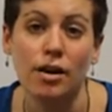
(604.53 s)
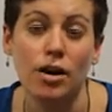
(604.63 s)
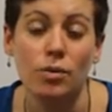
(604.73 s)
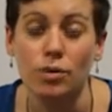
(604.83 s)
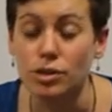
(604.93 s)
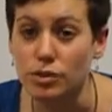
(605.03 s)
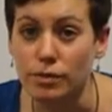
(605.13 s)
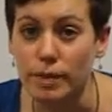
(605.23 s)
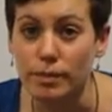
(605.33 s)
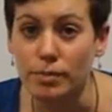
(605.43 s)
A quarter
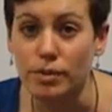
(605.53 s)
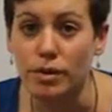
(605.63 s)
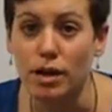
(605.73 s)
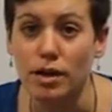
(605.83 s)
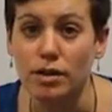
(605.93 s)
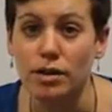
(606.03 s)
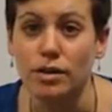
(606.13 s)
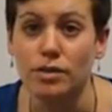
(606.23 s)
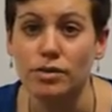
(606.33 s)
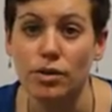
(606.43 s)
of people are
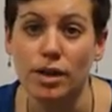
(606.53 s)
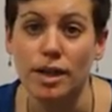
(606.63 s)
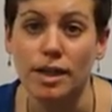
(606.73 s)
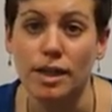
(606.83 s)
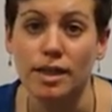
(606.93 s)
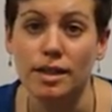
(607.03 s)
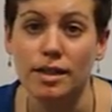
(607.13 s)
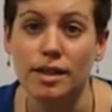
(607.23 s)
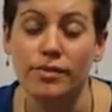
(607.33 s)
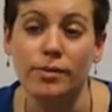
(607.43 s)
not earning
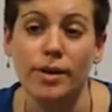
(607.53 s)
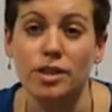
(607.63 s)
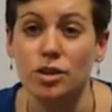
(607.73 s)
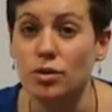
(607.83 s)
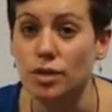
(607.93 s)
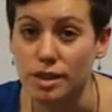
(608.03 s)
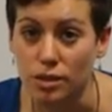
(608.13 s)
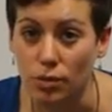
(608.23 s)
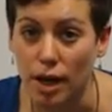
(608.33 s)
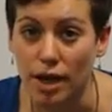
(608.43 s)
the living wage across
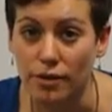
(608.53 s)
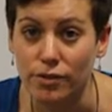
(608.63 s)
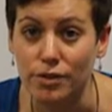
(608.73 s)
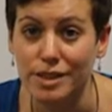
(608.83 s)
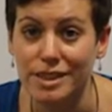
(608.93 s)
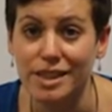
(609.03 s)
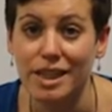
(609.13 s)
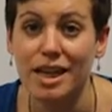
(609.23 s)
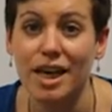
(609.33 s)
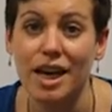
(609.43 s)
the workforce,
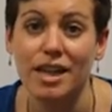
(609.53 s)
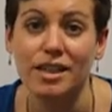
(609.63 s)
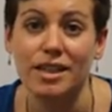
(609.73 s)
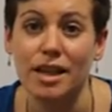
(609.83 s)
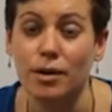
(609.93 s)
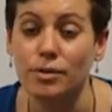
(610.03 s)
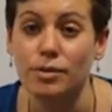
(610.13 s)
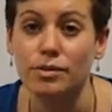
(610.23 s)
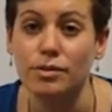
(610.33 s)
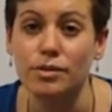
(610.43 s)
and that
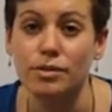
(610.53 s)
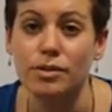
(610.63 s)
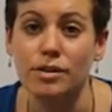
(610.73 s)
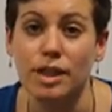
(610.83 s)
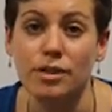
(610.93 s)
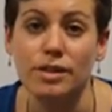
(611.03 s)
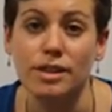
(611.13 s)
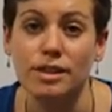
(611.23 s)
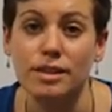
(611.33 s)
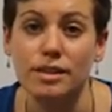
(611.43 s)
will
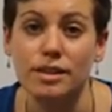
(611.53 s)
increase.